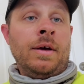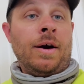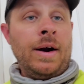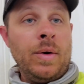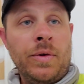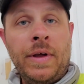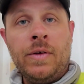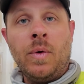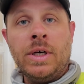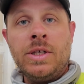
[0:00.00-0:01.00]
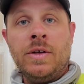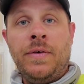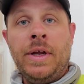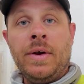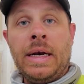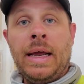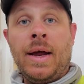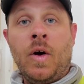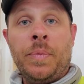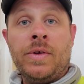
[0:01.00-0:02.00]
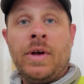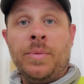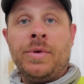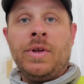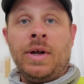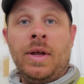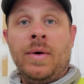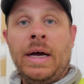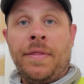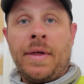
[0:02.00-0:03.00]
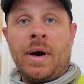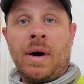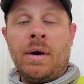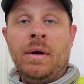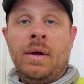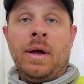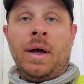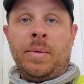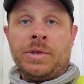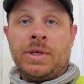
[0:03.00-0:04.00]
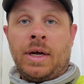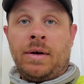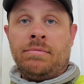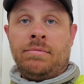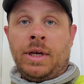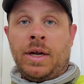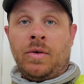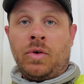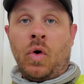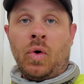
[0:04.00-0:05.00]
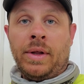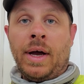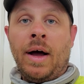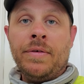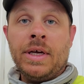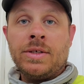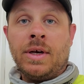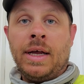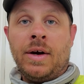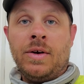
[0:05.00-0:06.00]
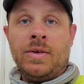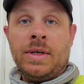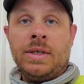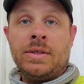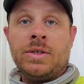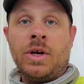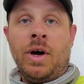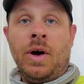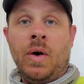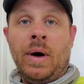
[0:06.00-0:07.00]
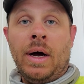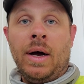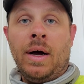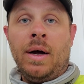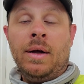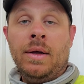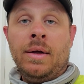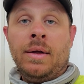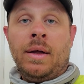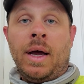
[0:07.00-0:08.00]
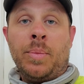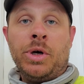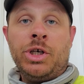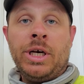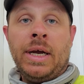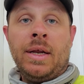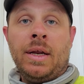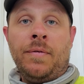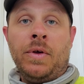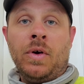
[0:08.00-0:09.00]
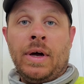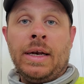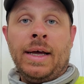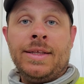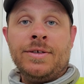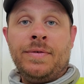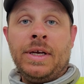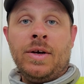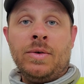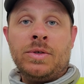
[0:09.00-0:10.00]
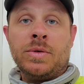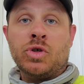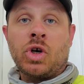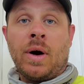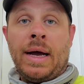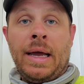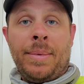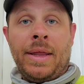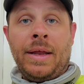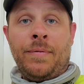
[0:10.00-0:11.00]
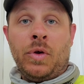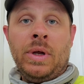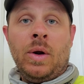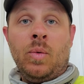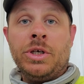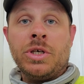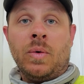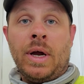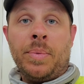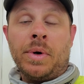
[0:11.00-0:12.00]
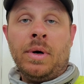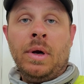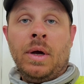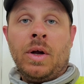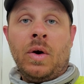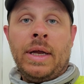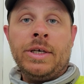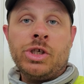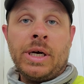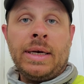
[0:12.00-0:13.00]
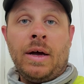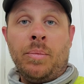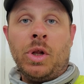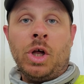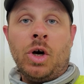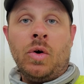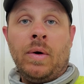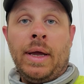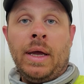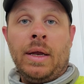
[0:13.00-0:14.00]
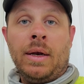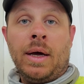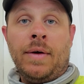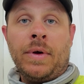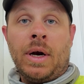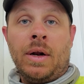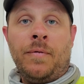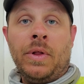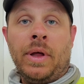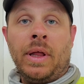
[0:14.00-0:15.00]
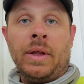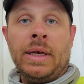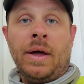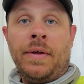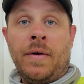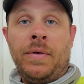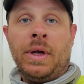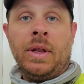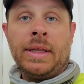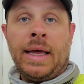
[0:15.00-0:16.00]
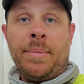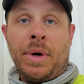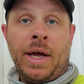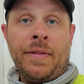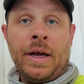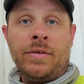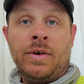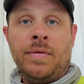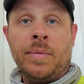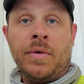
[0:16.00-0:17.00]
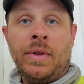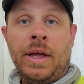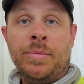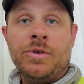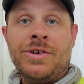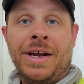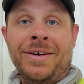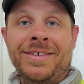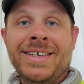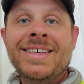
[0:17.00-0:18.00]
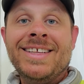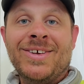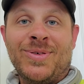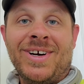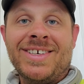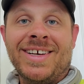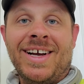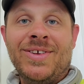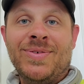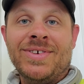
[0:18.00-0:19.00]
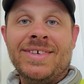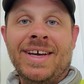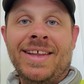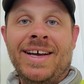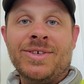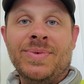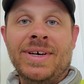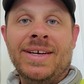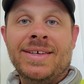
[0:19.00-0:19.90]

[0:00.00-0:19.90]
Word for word: All right, well, thanks for watching this video today. I hope this helps a ton of you out there. Um, it's not, you know, totally obvious on how to do this, so uh, I'd appreciate it if you go ahead and like this video, subscribe, and if you need a windshield wiper, go ahead and check down below, and uh, I've got an affiliate link down there. If you click that, buy a thousand of them, it really helps the channel. Thanks for watching, guys. We'll see you on the next one.